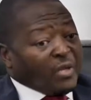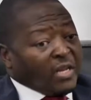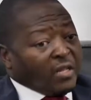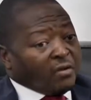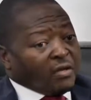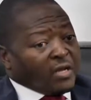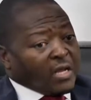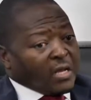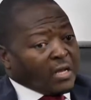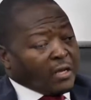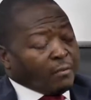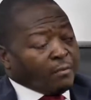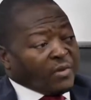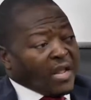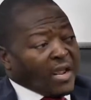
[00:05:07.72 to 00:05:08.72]
billion
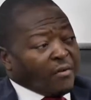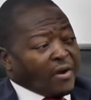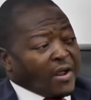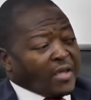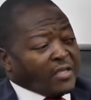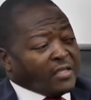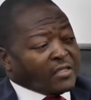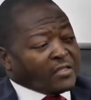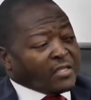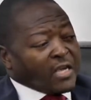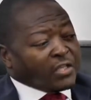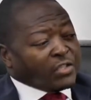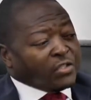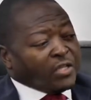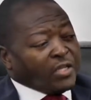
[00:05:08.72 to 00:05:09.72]
naira is
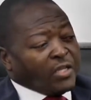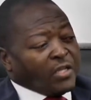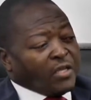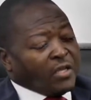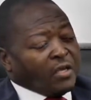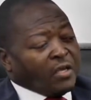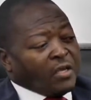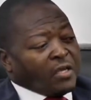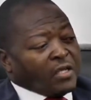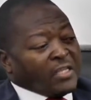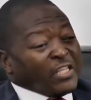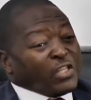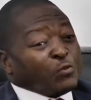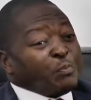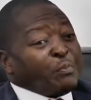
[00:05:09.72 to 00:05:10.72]
actually
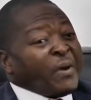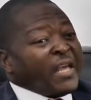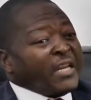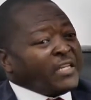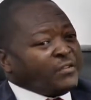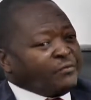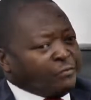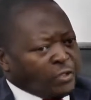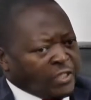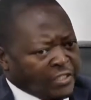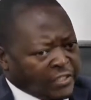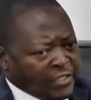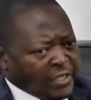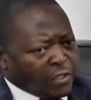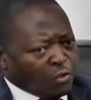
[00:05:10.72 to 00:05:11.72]
the spend for
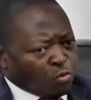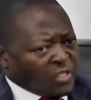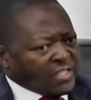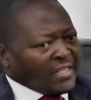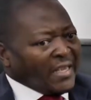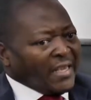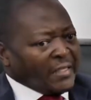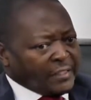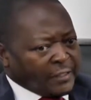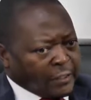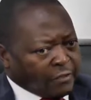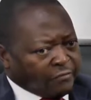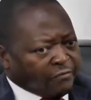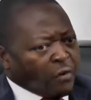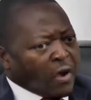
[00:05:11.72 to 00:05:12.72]
this year,
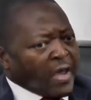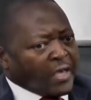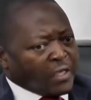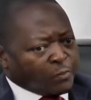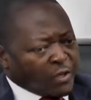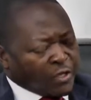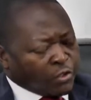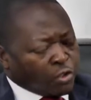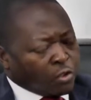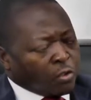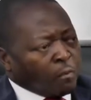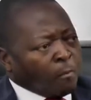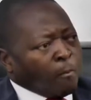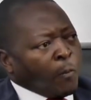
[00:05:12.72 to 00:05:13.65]
2018, for our expansion.